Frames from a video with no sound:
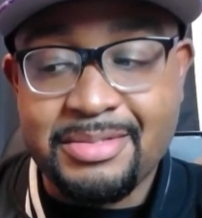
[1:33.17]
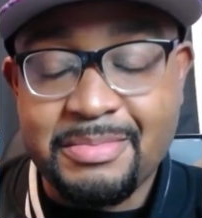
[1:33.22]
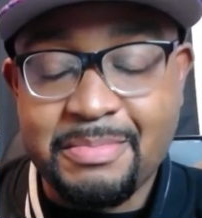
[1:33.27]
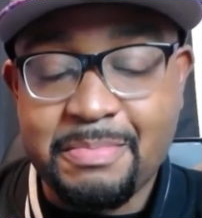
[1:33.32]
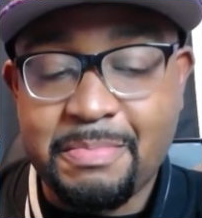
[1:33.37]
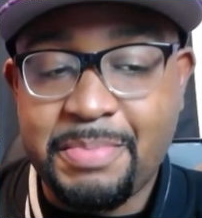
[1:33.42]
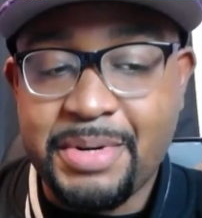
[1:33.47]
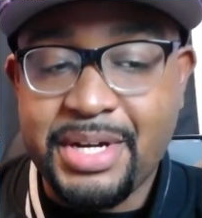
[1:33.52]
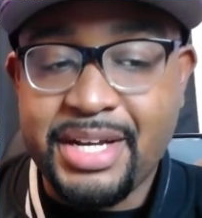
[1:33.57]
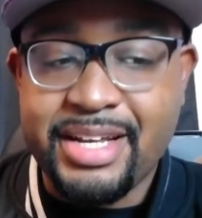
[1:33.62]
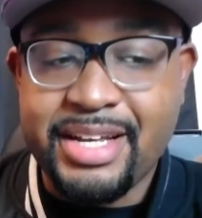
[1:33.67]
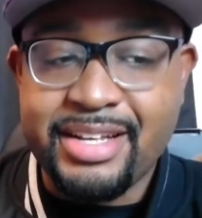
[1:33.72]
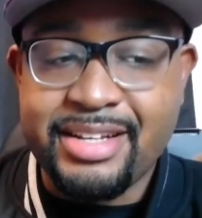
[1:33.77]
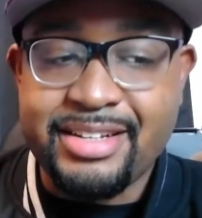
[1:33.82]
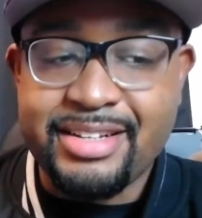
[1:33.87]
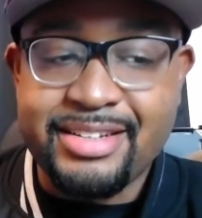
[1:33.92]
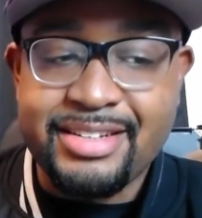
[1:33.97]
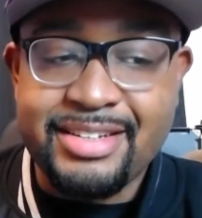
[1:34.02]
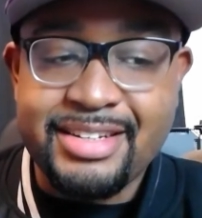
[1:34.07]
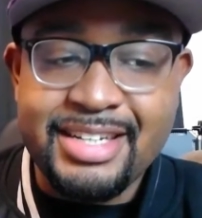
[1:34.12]
but
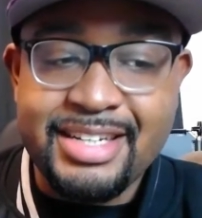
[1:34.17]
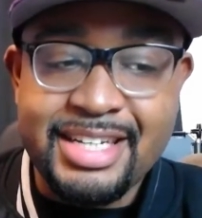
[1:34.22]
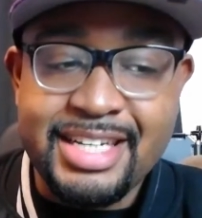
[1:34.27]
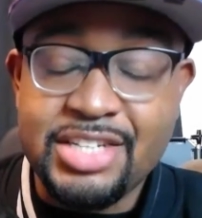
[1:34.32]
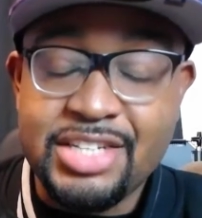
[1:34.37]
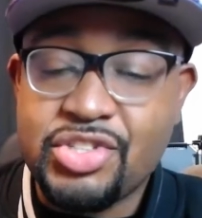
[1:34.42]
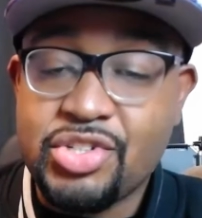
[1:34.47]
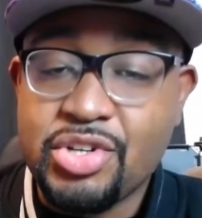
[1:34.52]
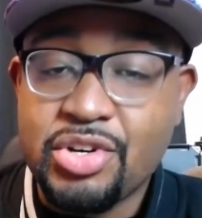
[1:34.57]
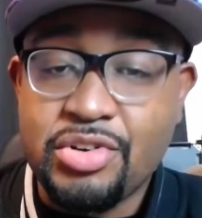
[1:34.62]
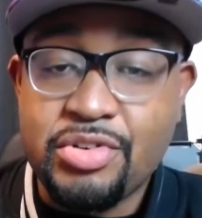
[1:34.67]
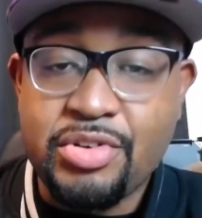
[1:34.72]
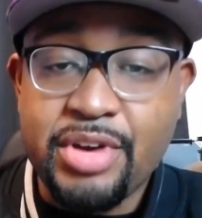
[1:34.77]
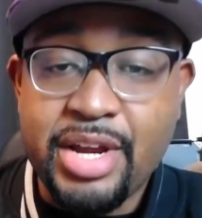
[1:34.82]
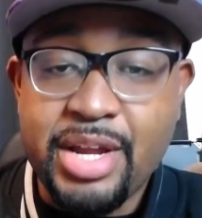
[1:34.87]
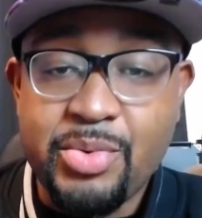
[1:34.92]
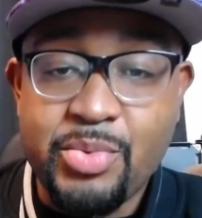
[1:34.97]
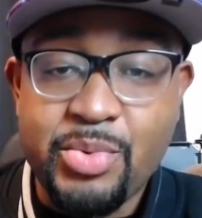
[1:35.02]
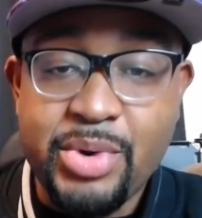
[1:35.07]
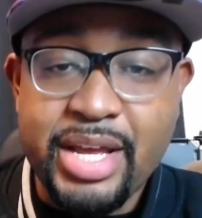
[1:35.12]
it's a great
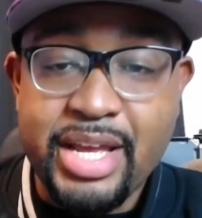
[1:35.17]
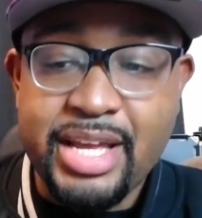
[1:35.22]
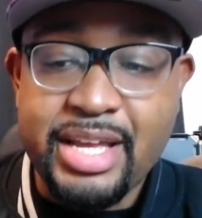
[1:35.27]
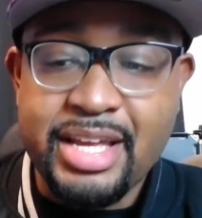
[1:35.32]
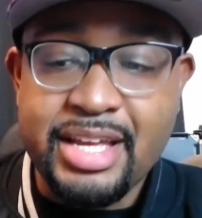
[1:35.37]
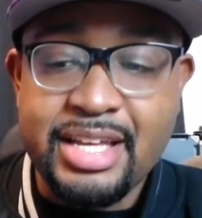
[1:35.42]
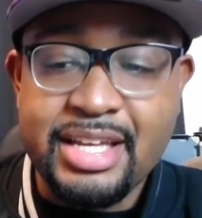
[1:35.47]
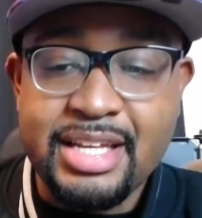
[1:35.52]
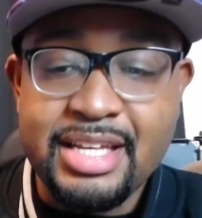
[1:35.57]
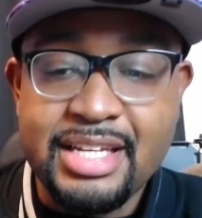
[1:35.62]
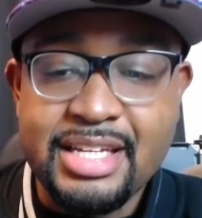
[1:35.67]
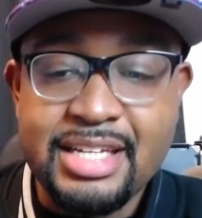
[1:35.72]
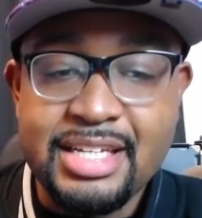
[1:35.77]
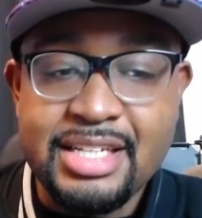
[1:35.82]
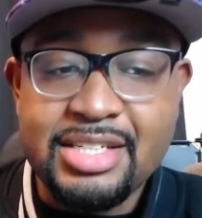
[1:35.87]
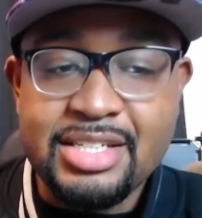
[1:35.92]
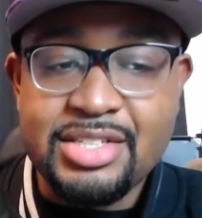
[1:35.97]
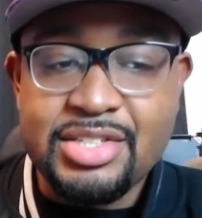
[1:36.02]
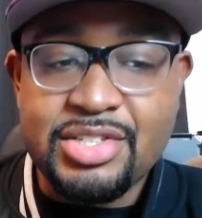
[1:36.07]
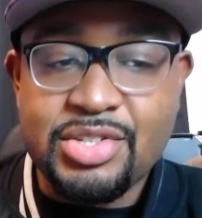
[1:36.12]
way
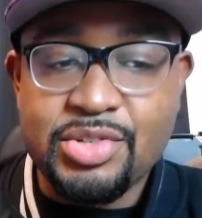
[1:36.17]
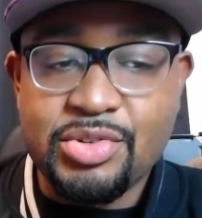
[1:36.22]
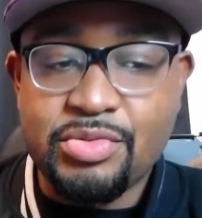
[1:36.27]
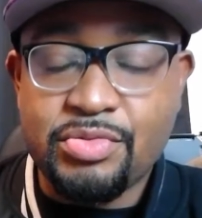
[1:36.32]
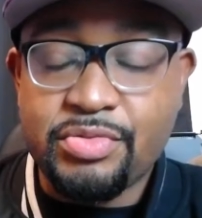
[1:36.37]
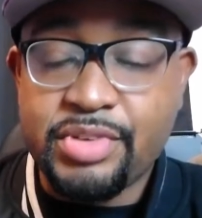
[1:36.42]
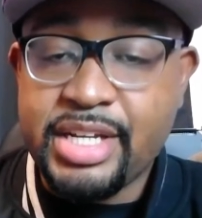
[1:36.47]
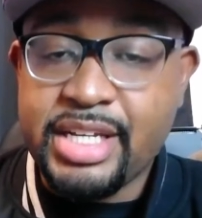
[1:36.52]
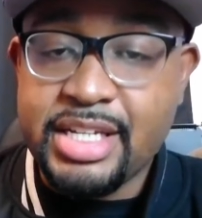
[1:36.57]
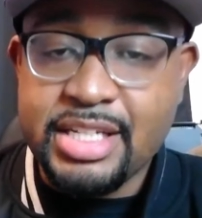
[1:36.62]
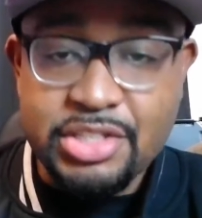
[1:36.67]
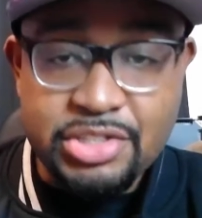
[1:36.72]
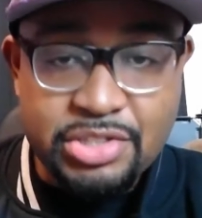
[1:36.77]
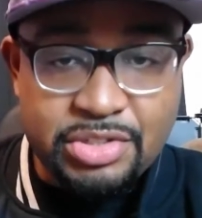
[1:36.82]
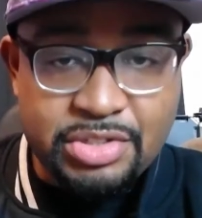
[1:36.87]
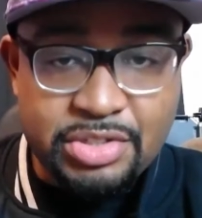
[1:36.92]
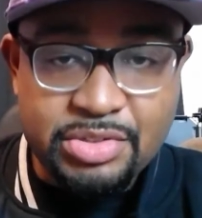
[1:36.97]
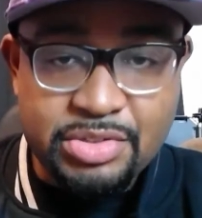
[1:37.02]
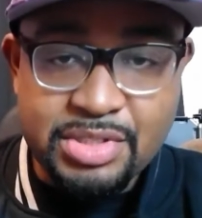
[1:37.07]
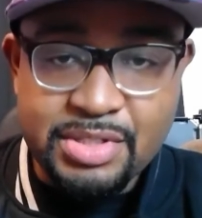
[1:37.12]
to
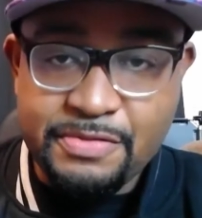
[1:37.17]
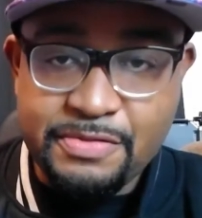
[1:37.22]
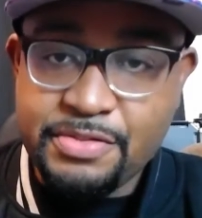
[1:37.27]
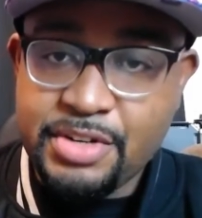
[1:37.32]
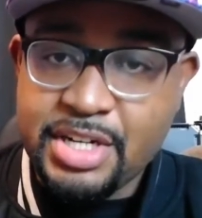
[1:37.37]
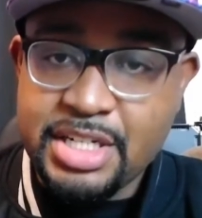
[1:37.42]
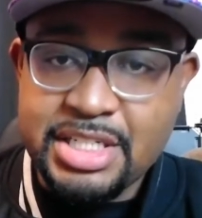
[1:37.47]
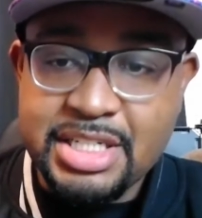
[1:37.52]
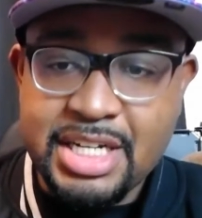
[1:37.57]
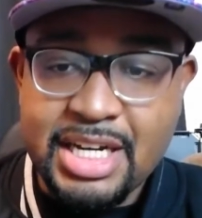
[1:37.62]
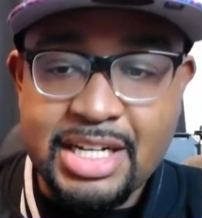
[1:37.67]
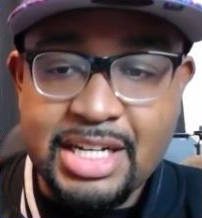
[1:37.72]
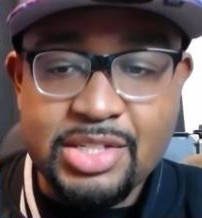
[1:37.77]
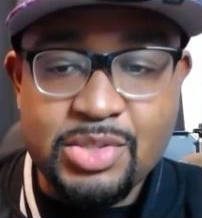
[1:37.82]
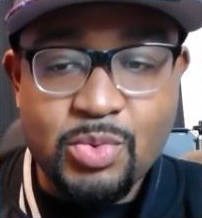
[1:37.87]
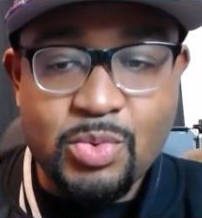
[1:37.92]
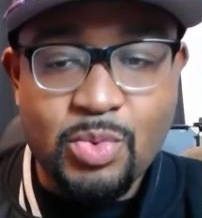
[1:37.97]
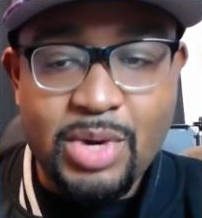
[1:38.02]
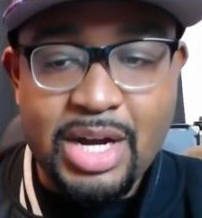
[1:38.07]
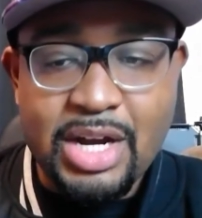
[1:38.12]
reintroduce the franchise
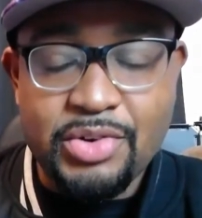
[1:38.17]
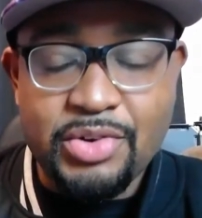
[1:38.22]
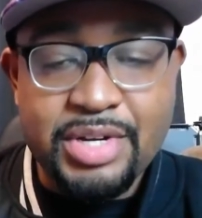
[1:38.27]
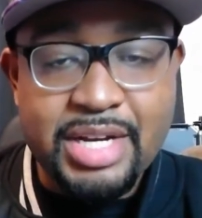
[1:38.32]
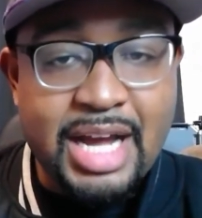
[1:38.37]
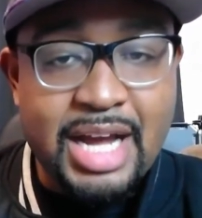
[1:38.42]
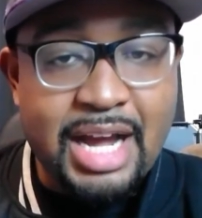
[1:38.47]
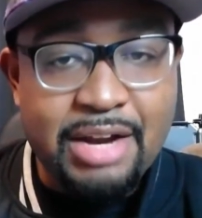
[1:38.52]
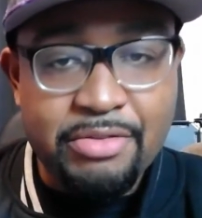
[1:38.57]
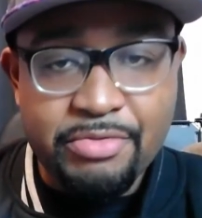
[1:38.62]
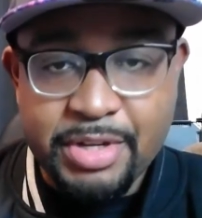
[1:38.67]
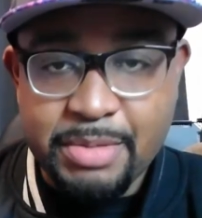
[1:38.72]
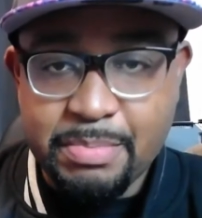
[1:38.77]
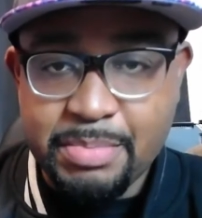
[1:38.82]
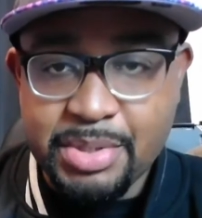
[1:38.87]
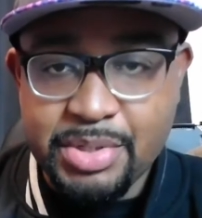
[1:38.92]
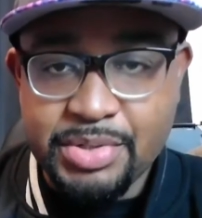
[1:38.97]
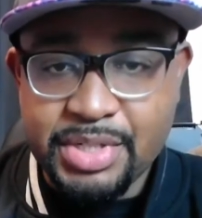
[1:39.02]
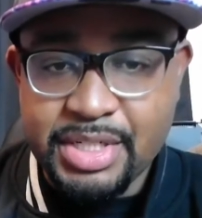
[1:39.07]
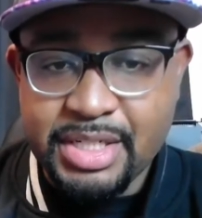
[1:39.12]
while not
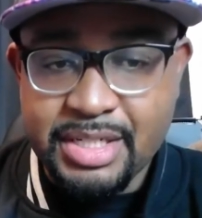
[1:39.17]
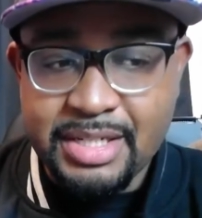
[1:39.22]
rebooting.